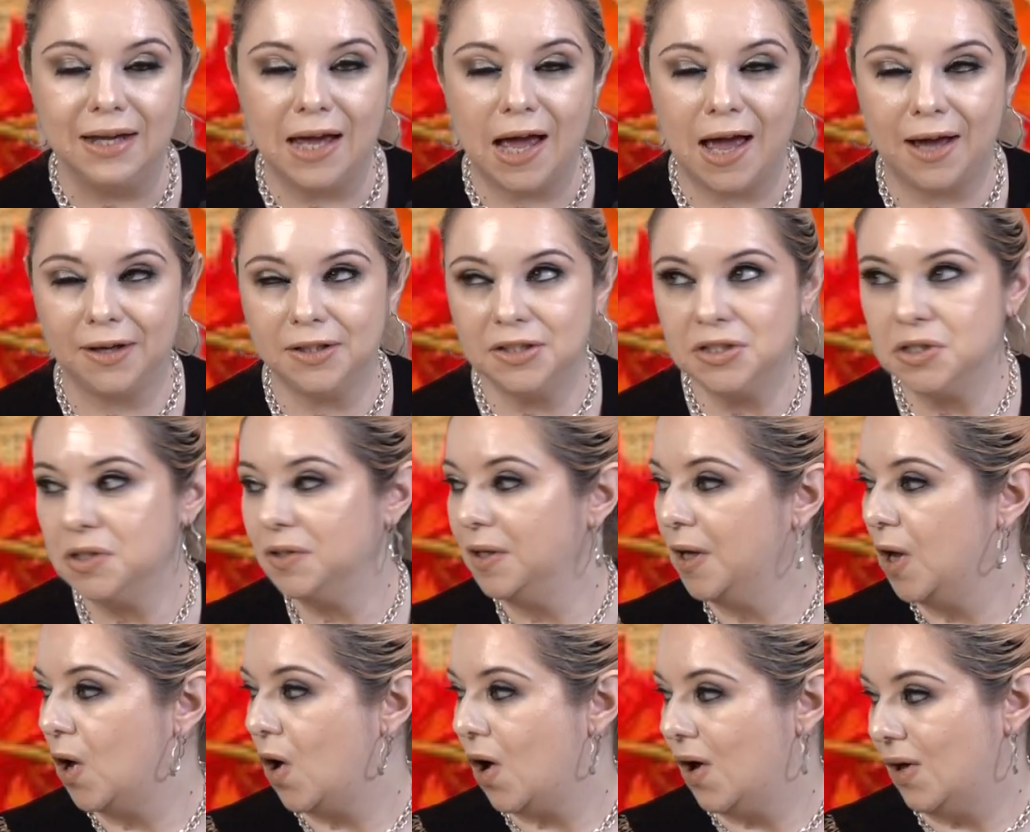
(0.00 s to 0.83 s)

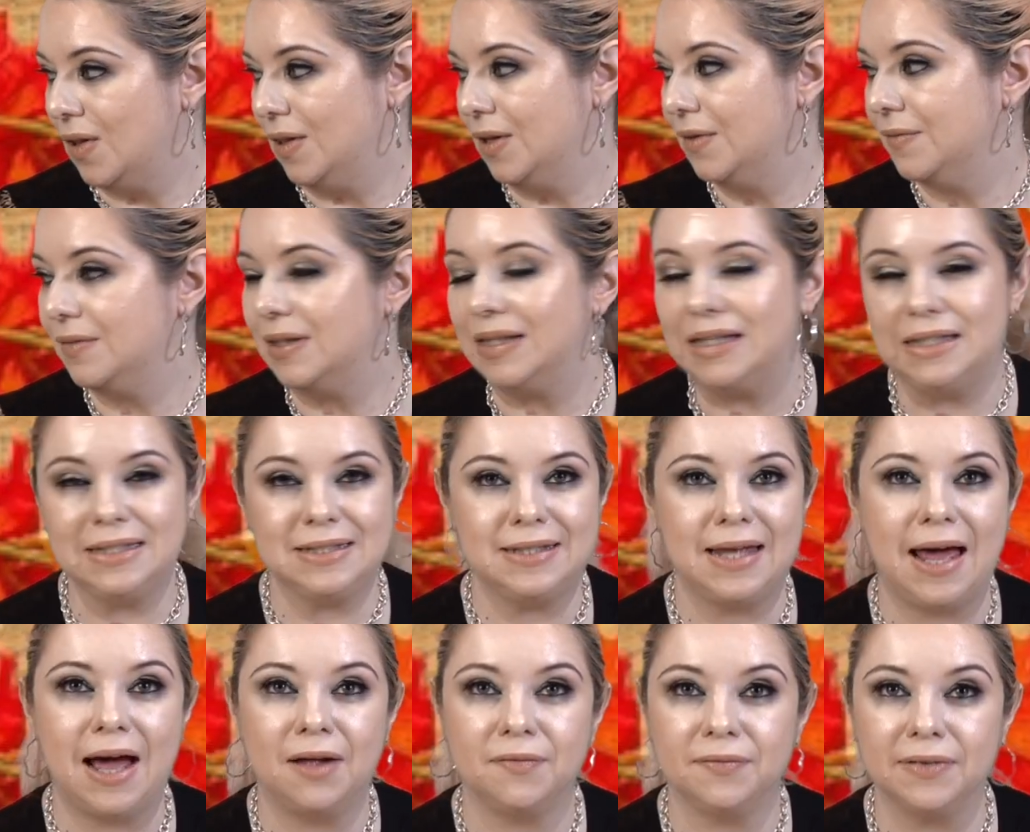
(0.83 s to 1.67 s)
Actually, all of these
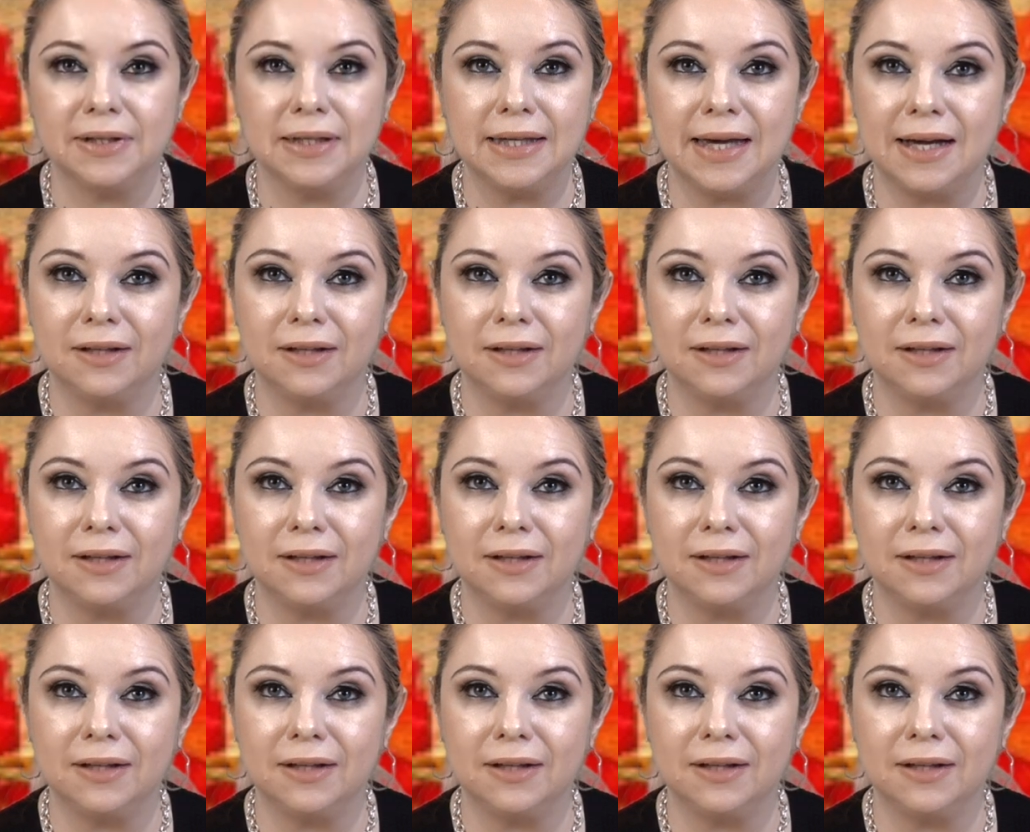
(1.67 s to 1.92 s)
advent